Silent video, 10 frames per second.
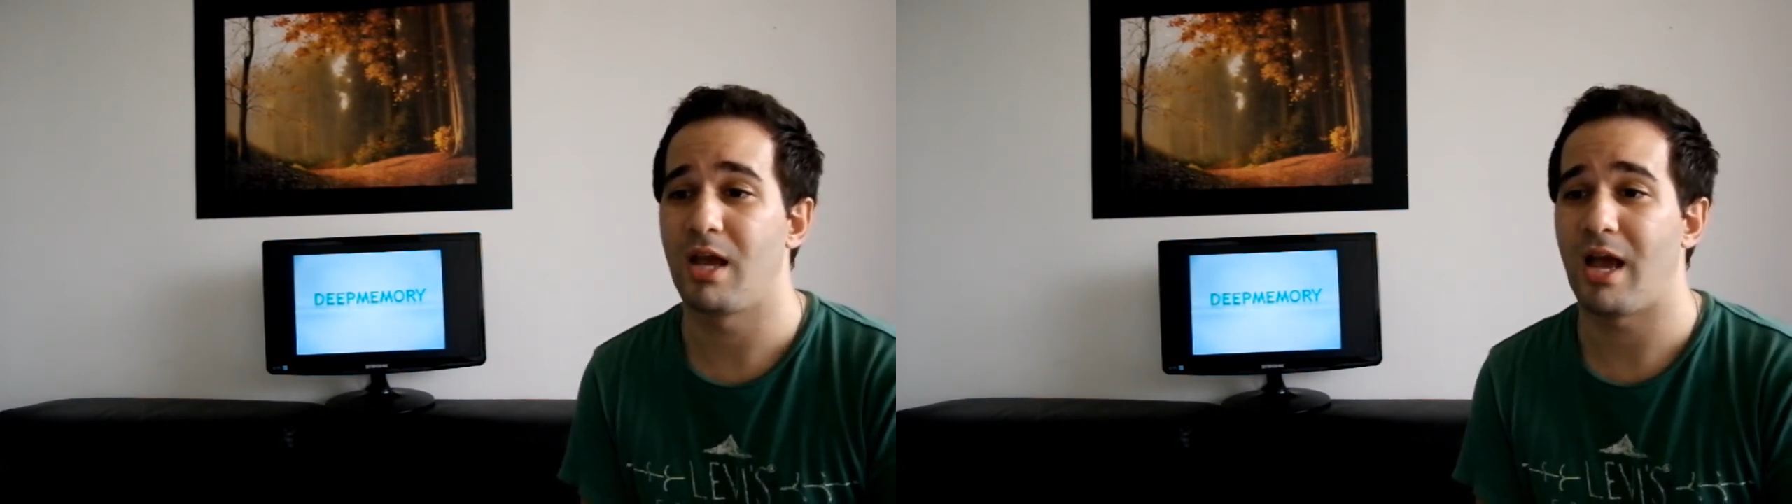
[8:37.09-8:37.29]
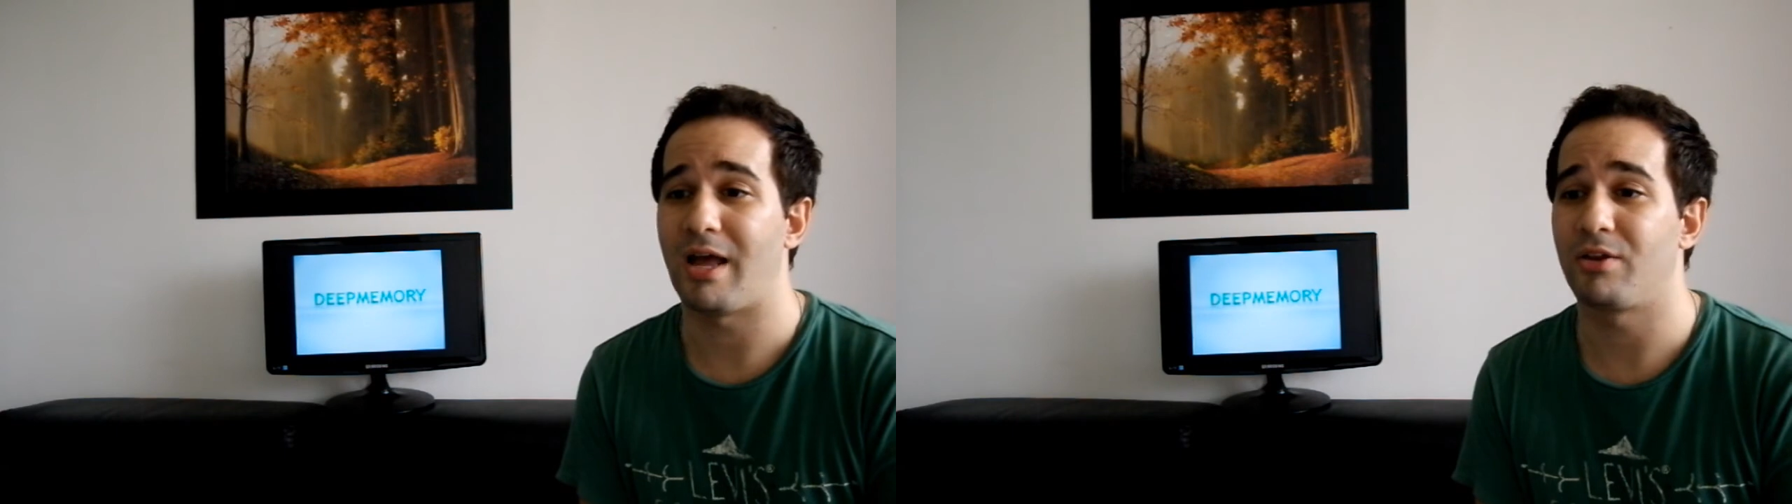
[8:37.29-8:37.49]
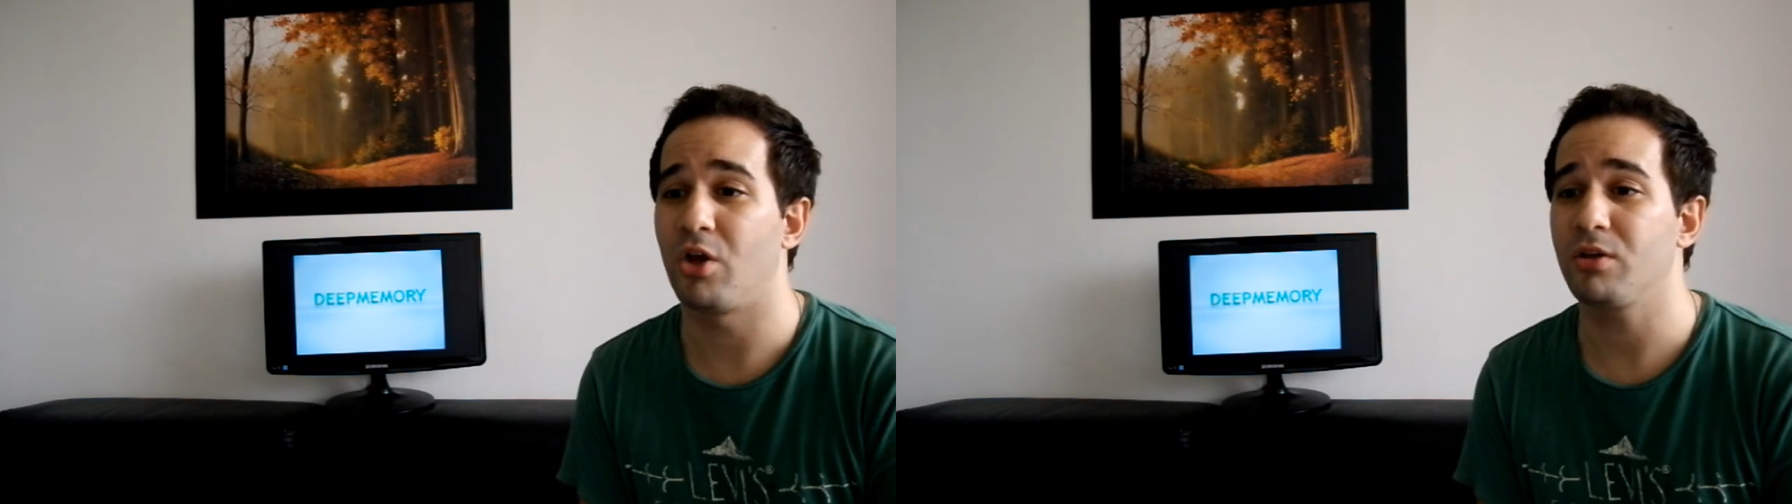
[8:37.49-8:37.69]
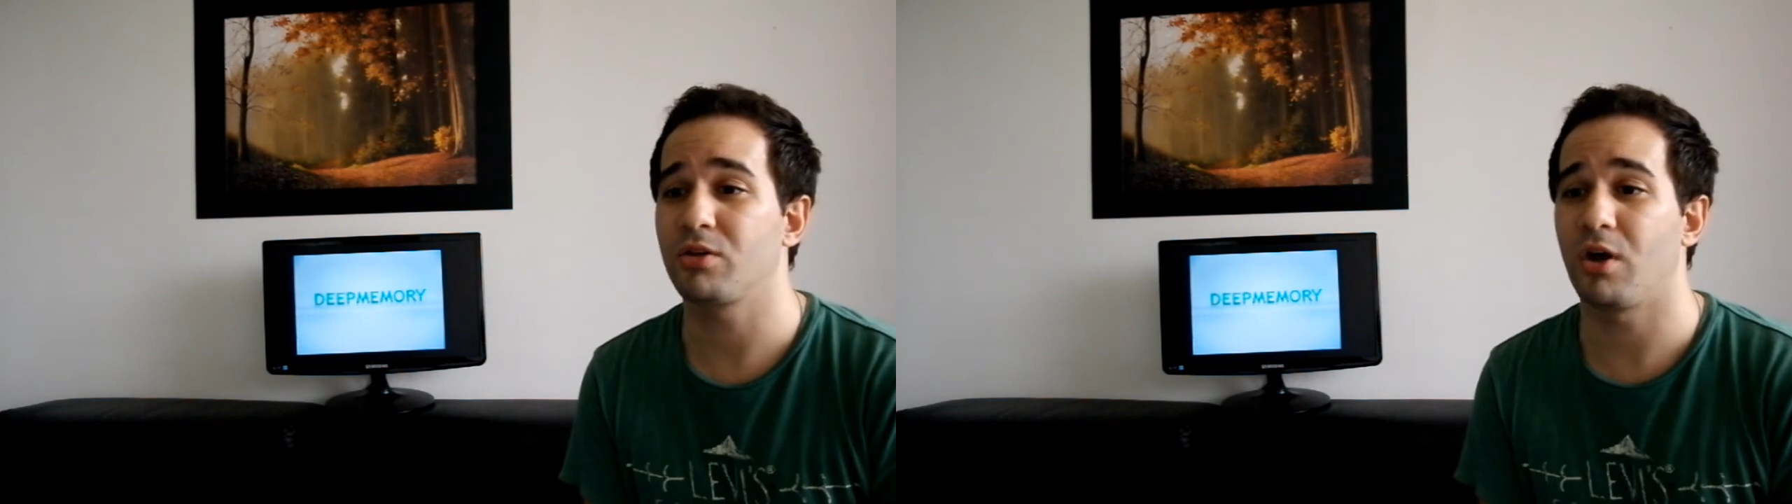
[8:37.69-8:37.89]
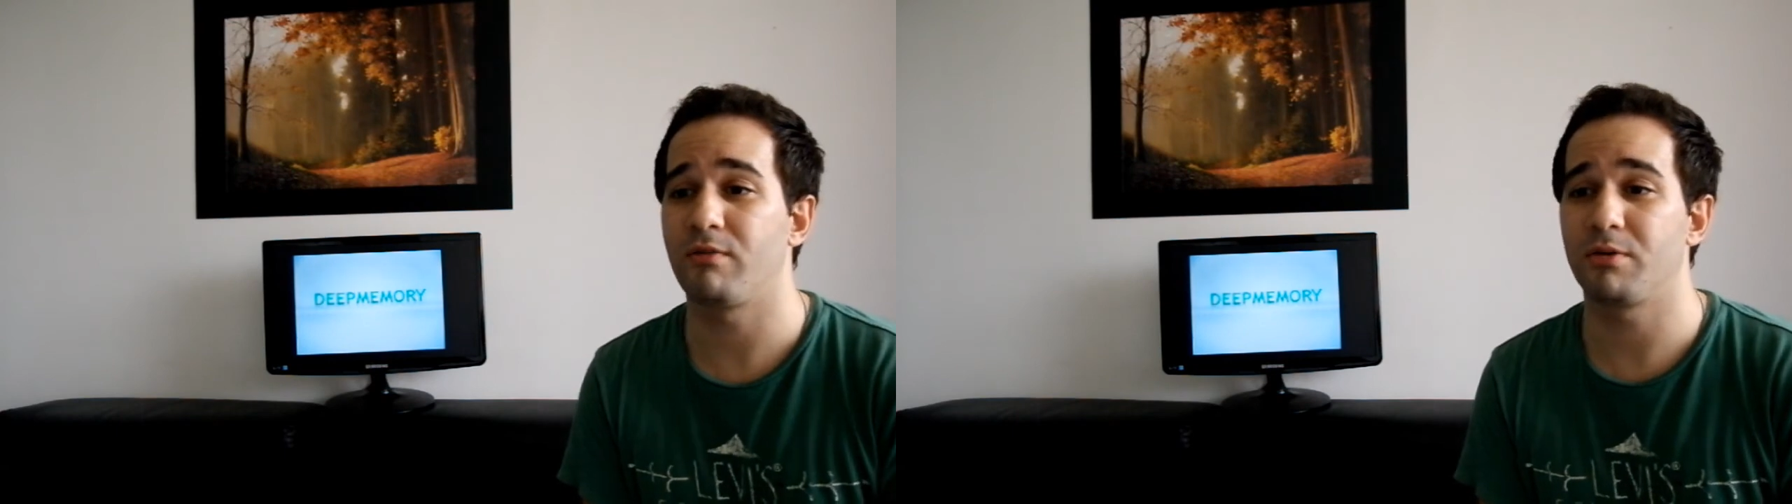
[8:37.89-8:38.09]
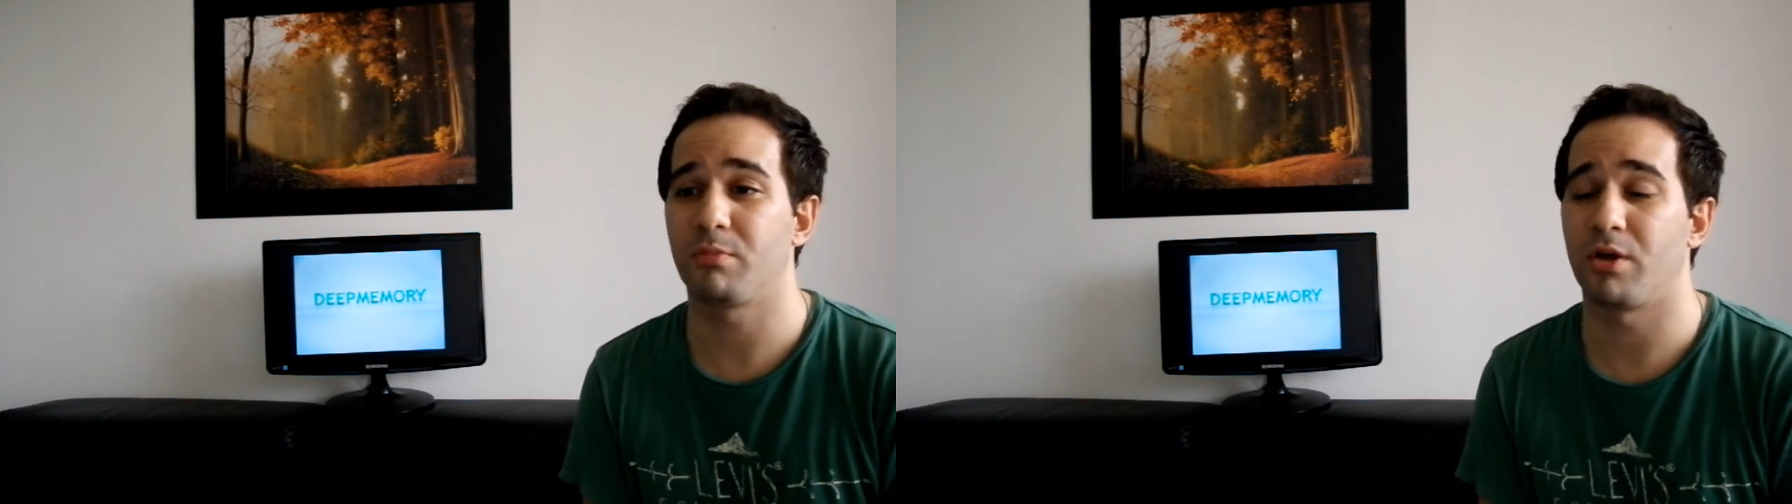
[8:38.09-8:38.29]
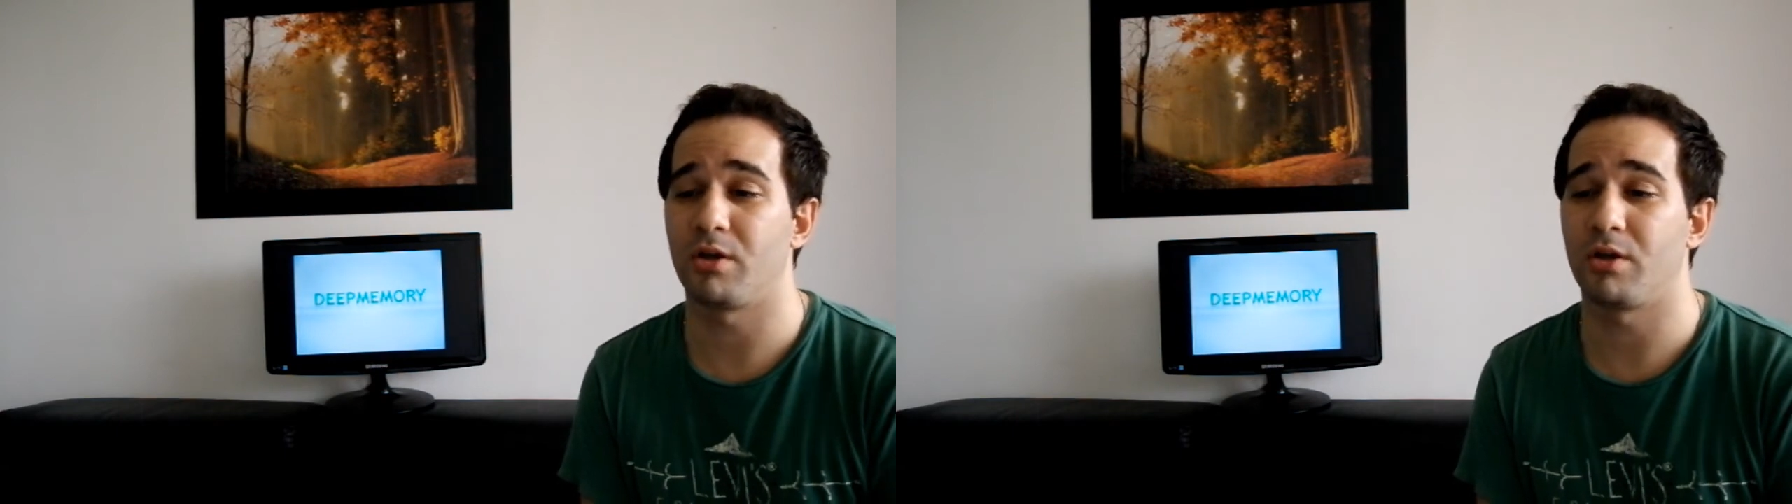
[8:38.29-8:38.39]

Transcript: and not covered by